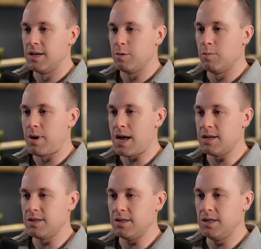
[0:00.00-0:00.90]
We'll
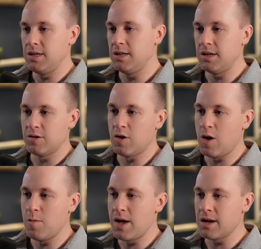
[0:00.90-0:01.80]
pass in a
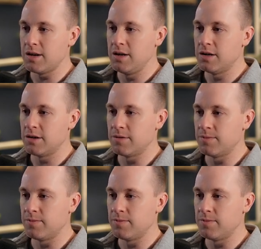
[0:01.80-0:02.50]
callback here.